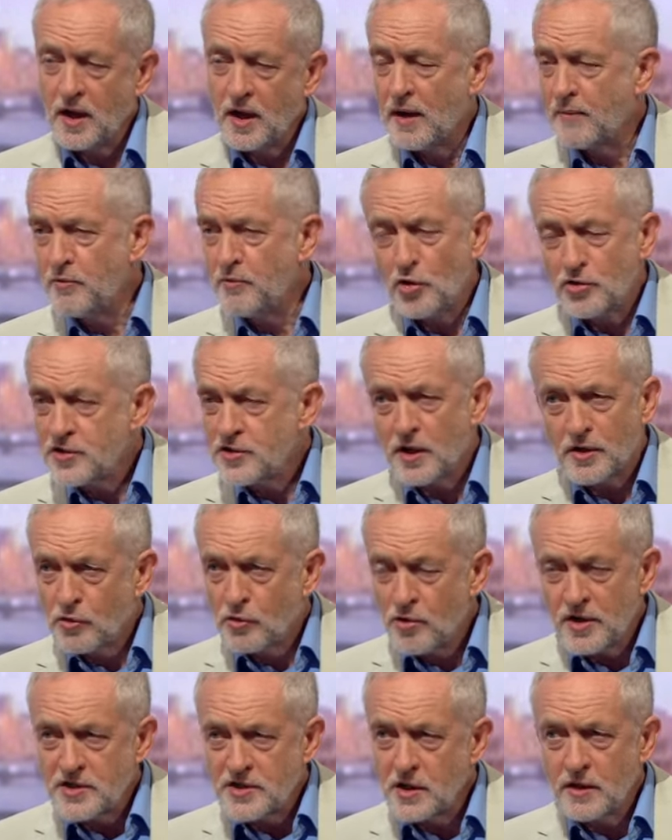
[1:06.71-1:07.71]
I'm not
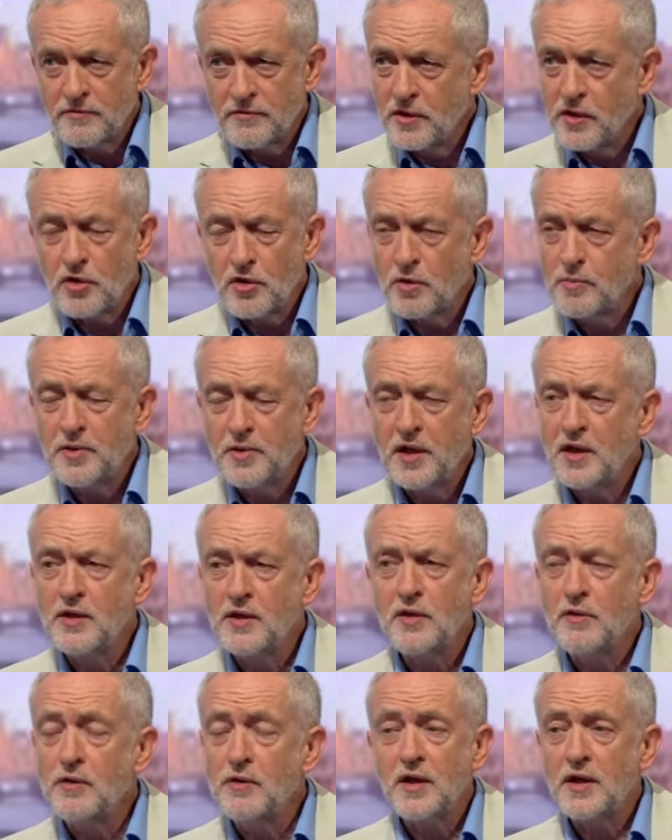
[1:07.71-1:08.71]
uncritical of the European
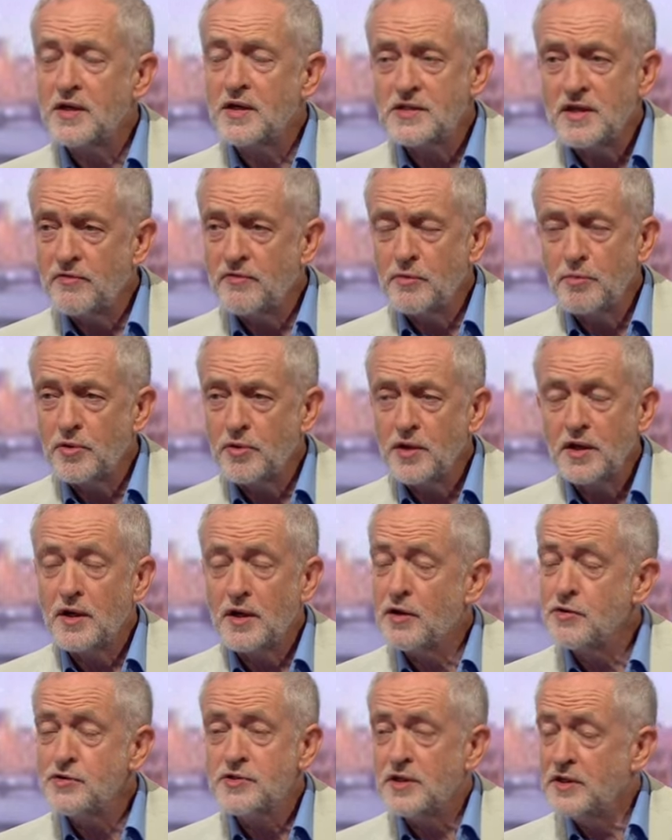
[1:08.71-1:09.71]
Union, as everybody
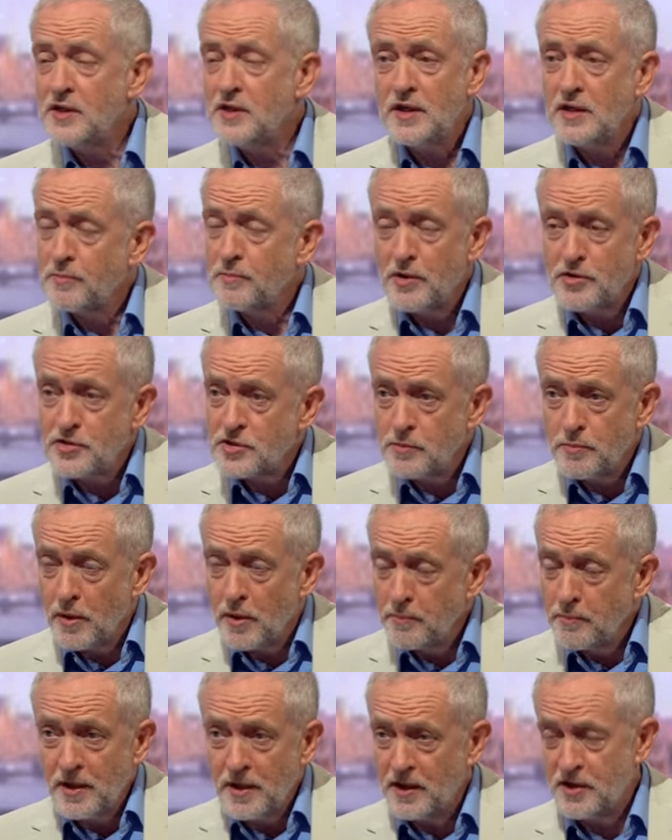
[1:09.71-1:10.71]
knows, and indeed the most of the
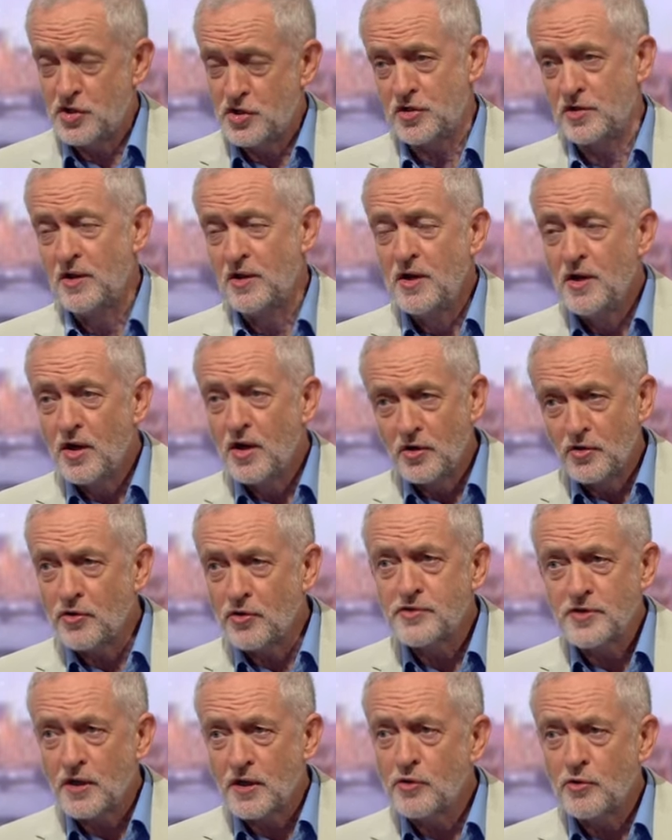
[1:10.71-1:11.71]
population are
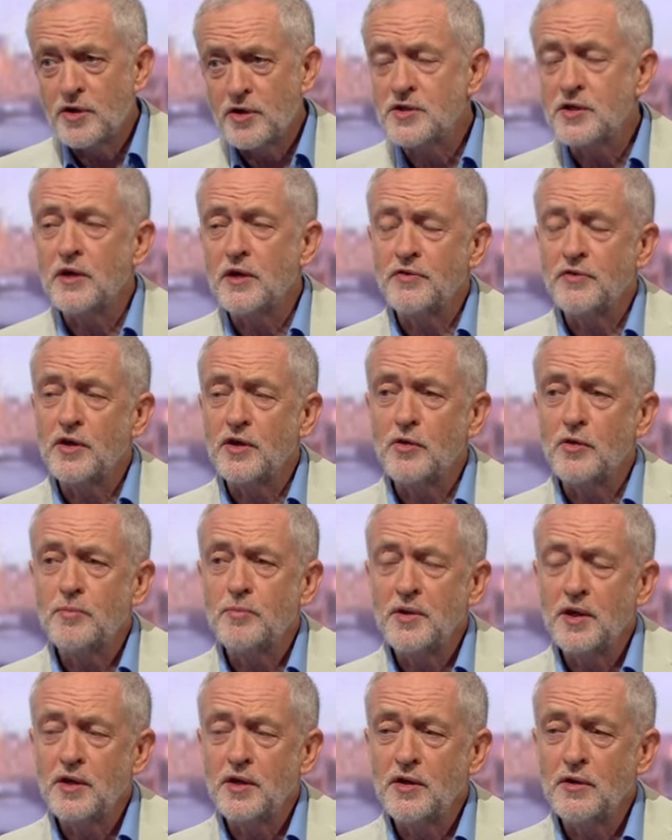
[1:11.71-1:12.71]
not uncritical of the
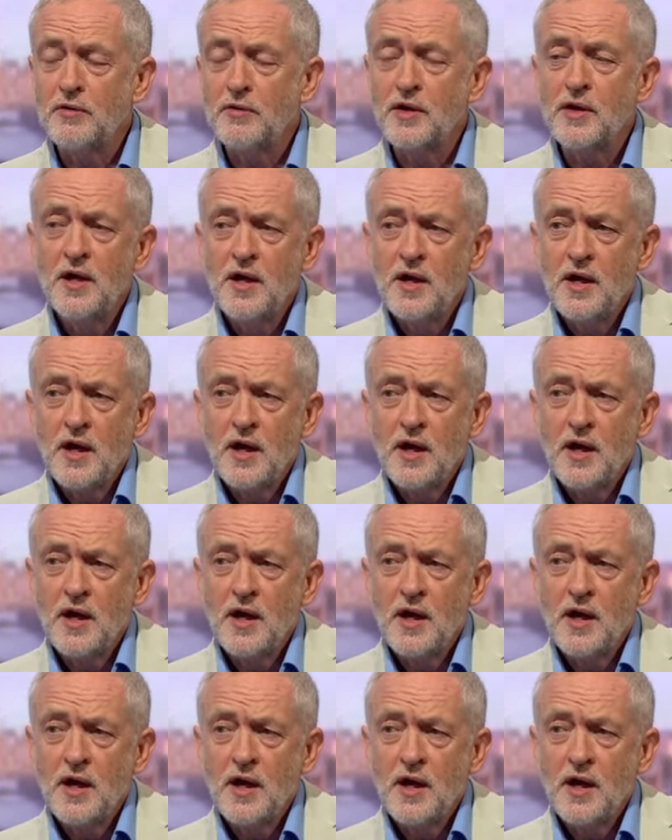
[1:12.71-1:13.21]
European Union.